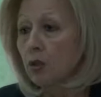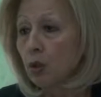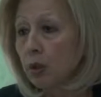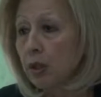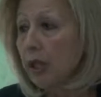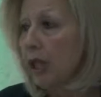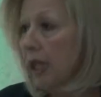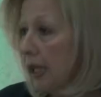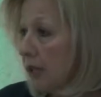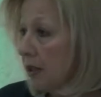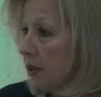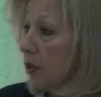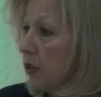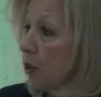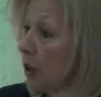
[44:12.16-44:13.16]
to
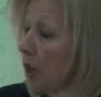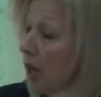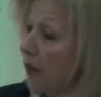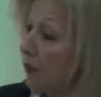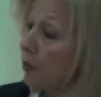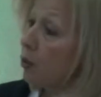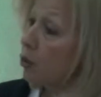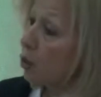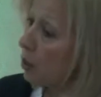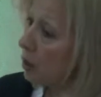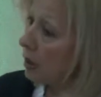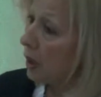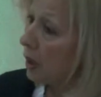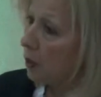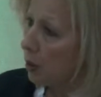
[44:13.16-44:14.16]
create new life to
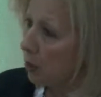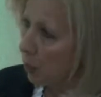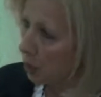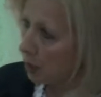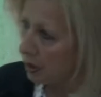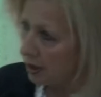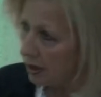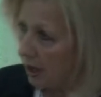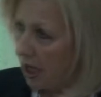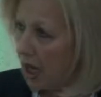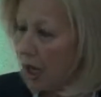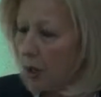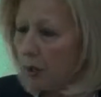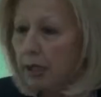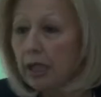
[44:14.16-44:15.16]
Jordan. We want
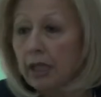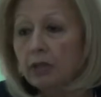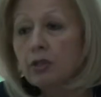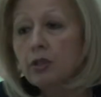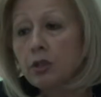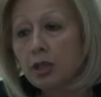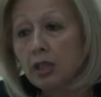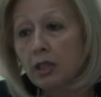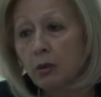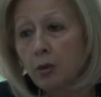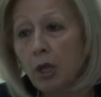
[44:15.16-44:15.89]
our country.